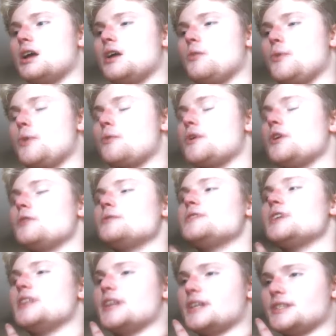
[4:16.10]
We were
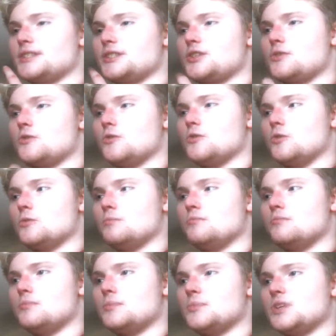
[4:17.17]
using this to
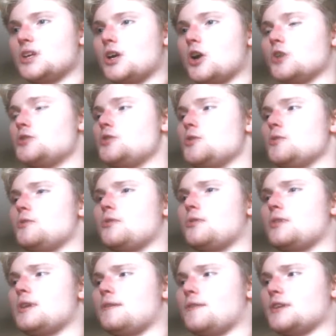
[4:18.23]
go to
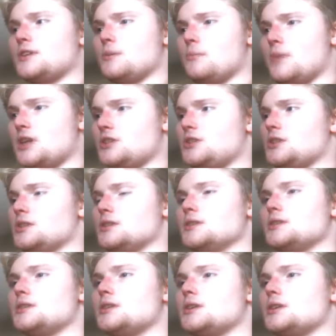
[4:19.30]
different
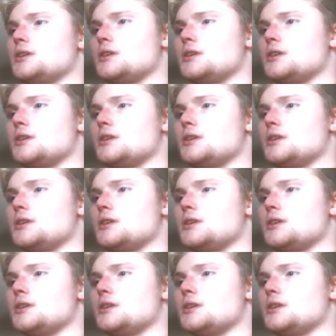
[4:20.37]
dimensions,